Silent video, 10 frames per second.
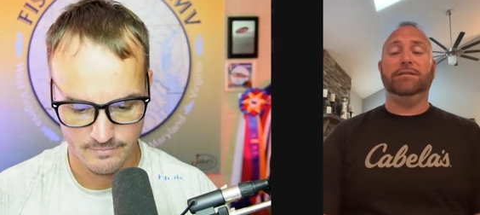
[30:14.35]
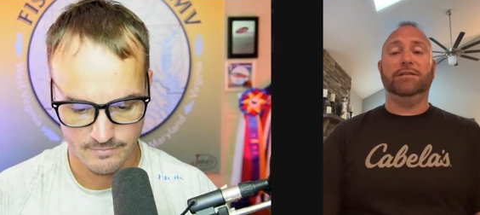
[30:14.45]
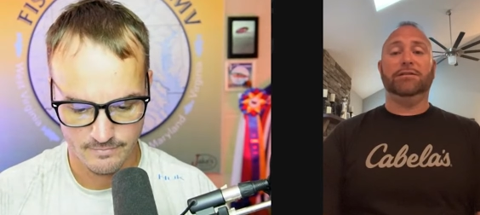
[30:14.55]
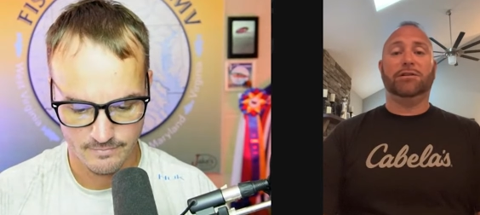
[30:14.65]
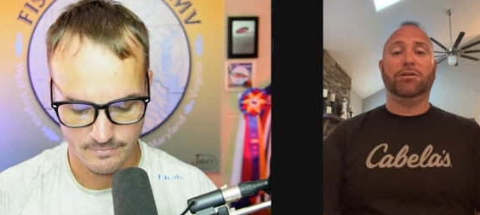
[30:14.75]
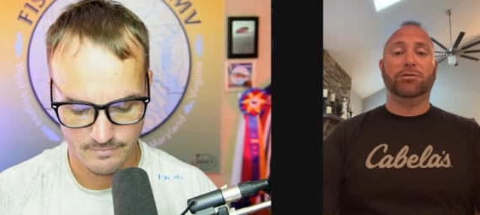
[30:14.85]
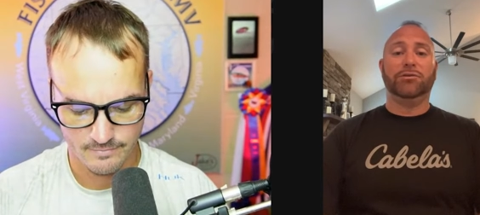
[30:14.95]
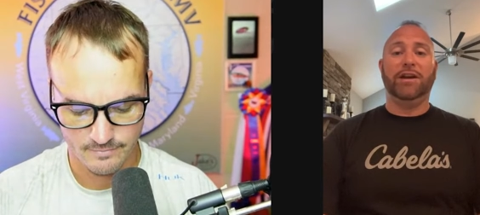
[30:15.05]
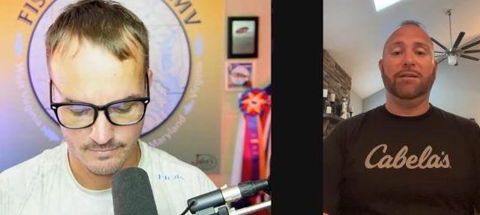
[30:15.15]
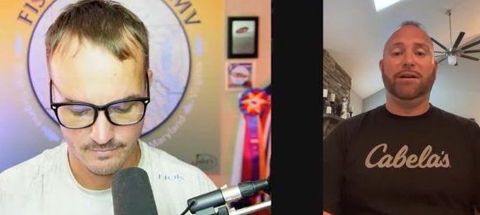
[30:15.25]
Speaker 1: the, the cool
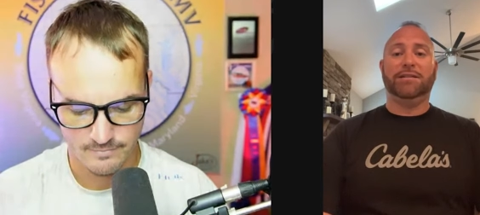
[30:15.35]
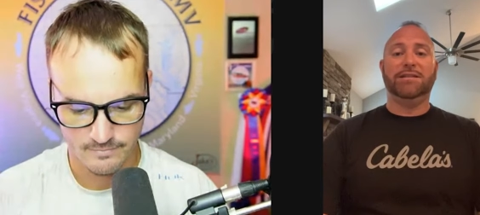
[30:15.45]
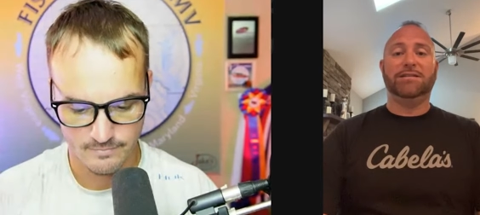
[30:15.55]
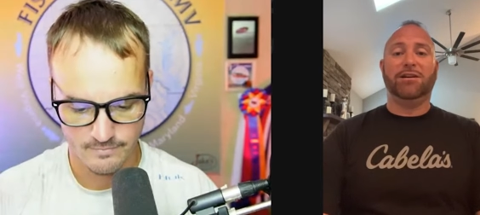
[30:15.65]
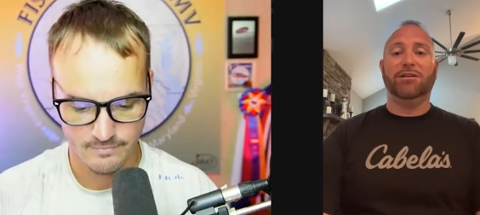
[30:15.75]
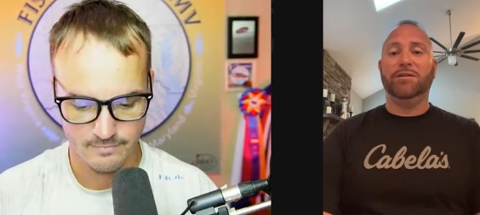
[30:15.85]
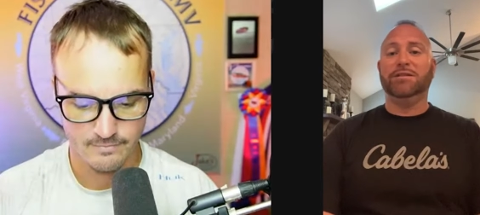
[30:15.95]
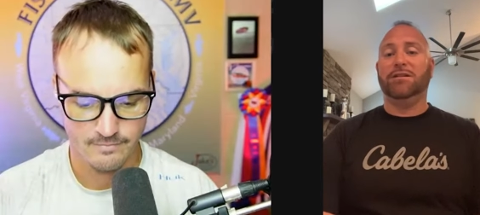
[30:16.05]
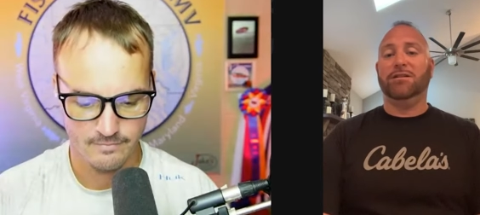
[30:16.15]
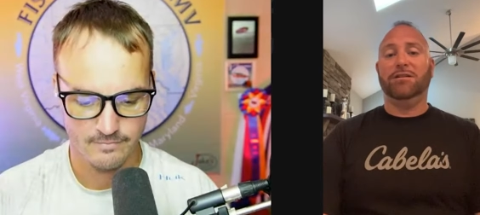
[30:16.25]
thing about these
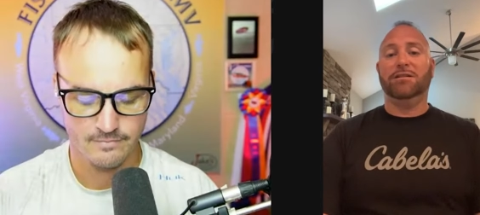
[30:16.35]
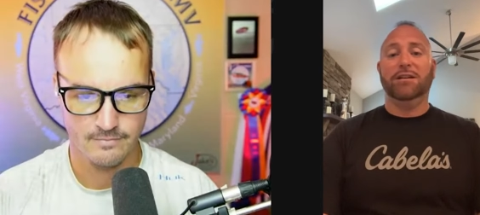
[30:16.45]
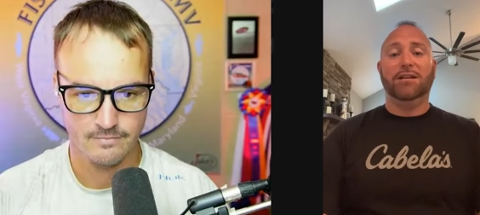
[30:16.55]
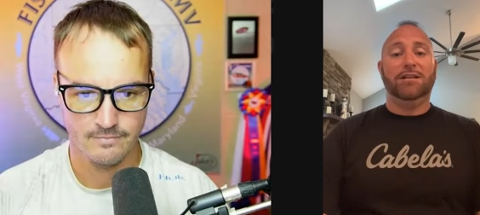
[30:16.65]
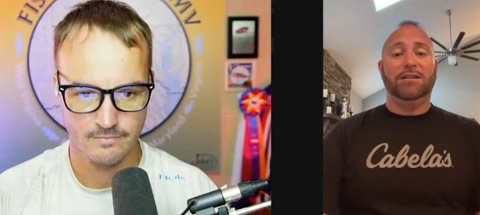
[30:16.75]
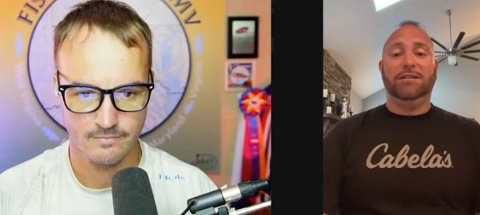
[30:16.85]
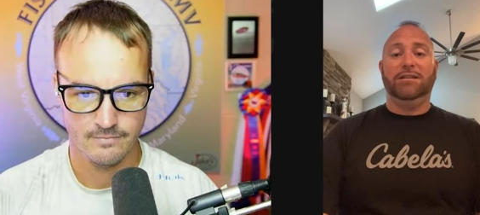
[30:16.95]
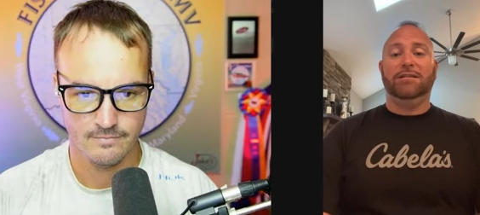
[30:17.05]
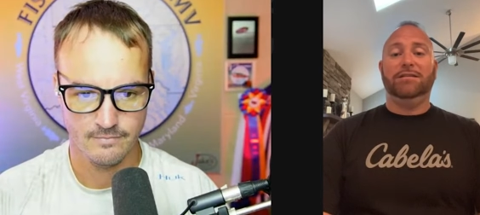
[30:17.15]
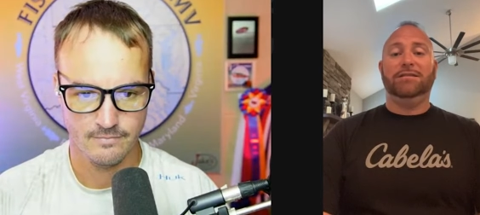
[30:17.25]
tournaments are, you,